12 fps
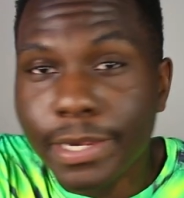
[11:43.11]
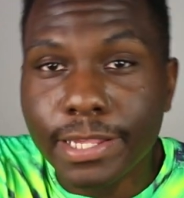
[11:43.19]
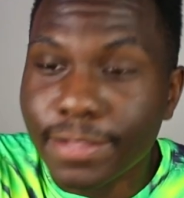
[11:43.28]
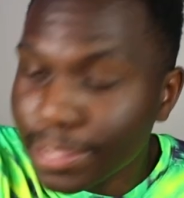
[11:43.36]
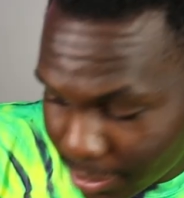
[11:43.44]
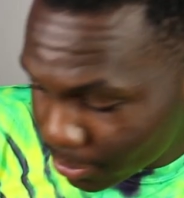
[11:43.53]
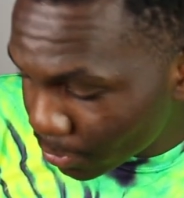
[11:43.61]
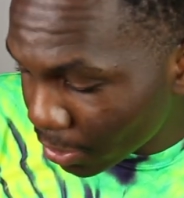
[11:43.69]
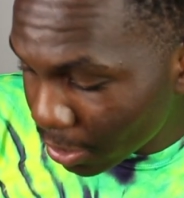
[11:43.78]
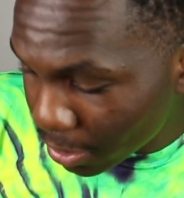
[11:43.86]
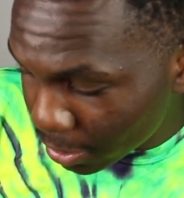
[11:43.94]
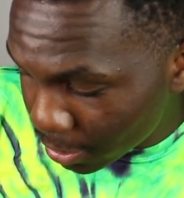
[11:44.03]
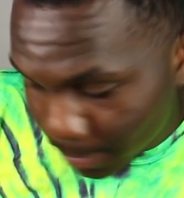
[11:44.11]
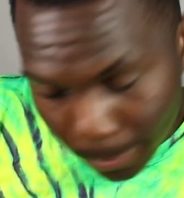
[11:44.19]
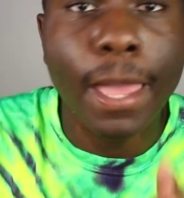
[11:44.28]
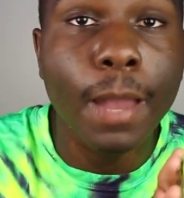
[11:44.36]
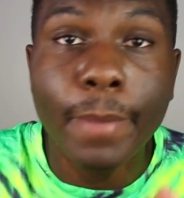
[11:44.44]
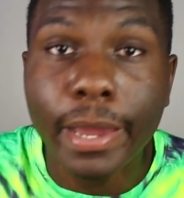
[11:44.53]
to get through all them.
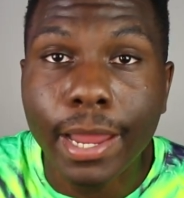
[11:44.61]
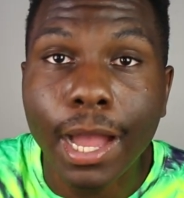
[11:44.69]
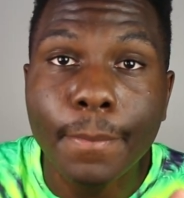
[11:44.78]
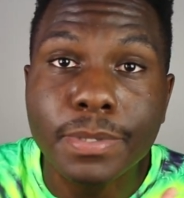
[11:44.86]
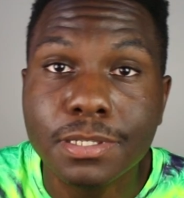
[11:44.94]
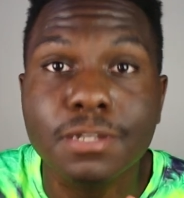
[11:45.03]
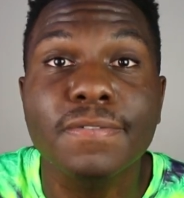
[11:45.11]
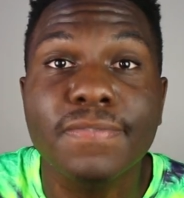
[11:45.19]
Now I'm about to hop into the